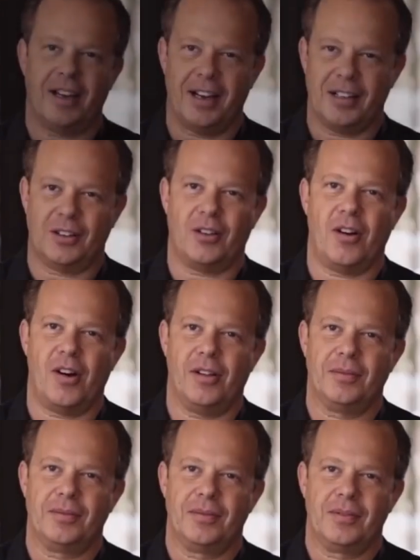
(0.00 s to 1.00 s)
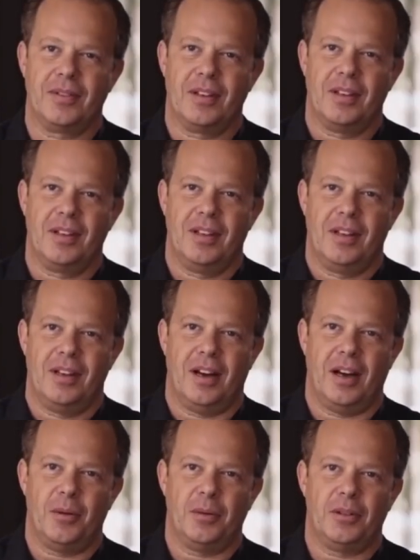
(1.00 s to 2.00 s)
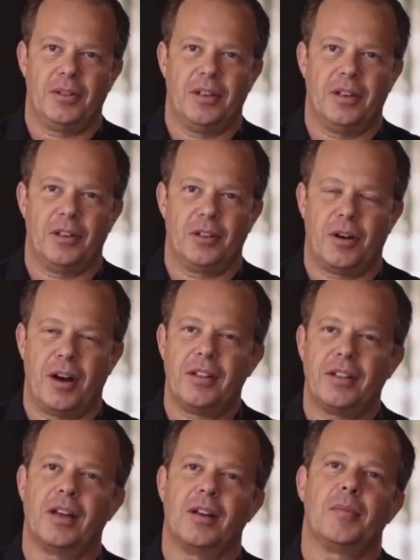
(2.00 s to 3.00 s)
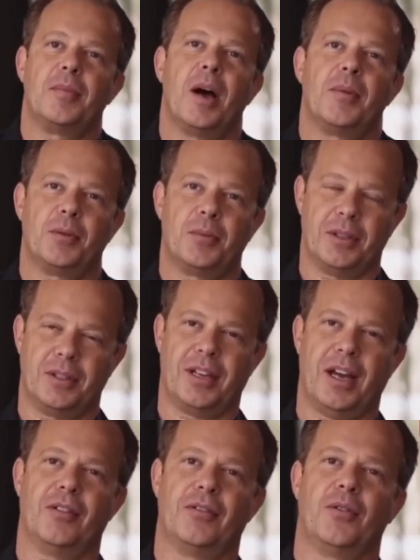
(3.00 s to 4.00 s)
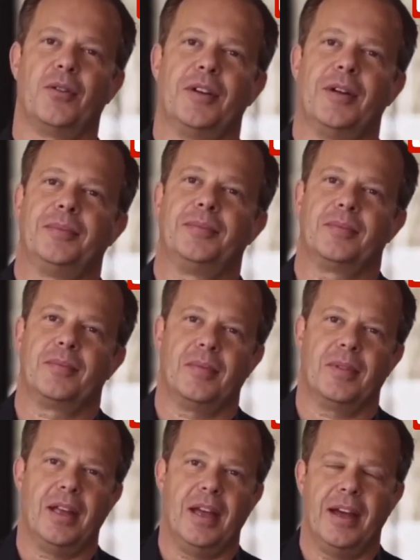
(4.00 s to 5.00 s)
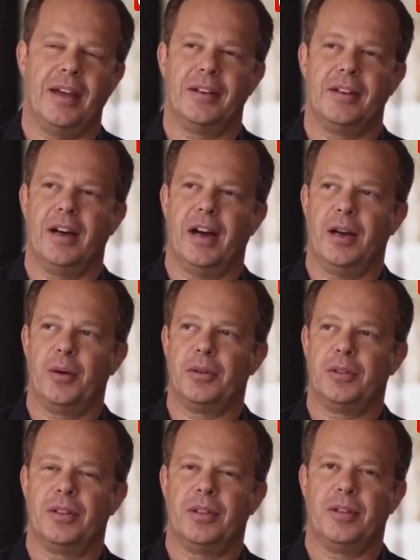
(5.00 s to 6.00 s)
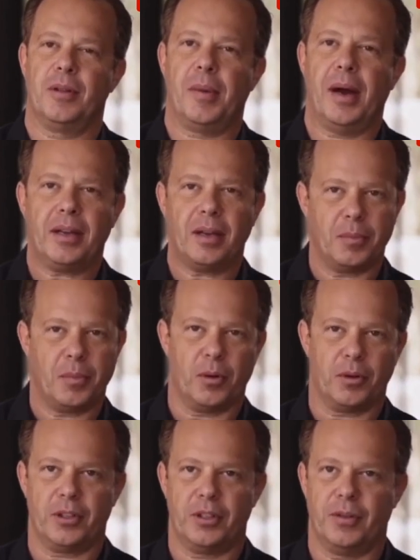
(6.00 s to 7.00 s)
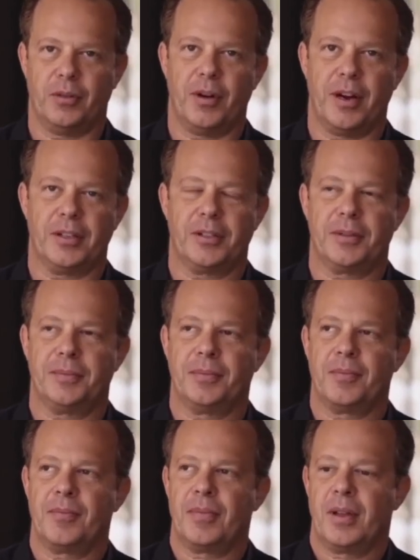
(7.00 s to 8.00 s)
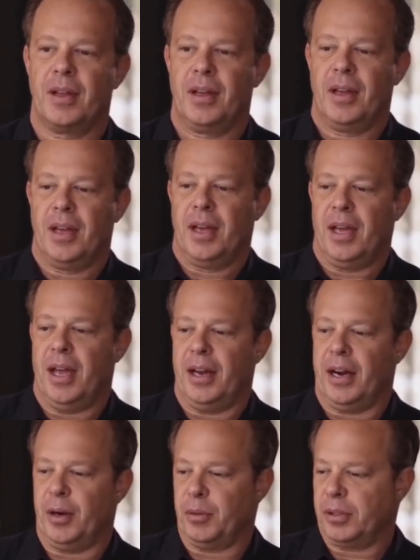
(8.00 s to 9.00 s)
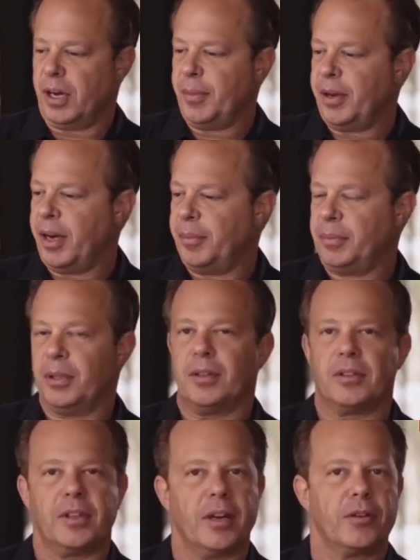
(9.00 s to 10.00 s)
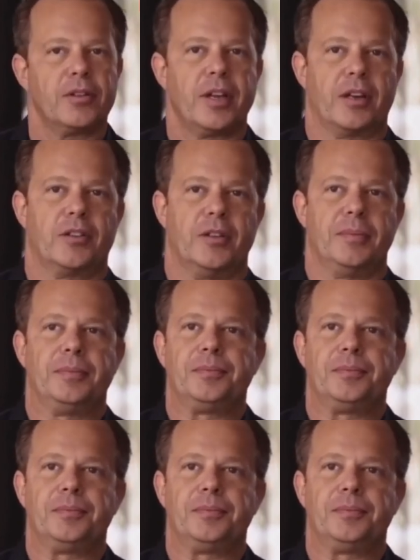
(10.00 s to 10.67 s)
got the call. I was in a triathlon in Palm Springs, California, and I was in the biking portion of the race. And I was coming up to this intersection,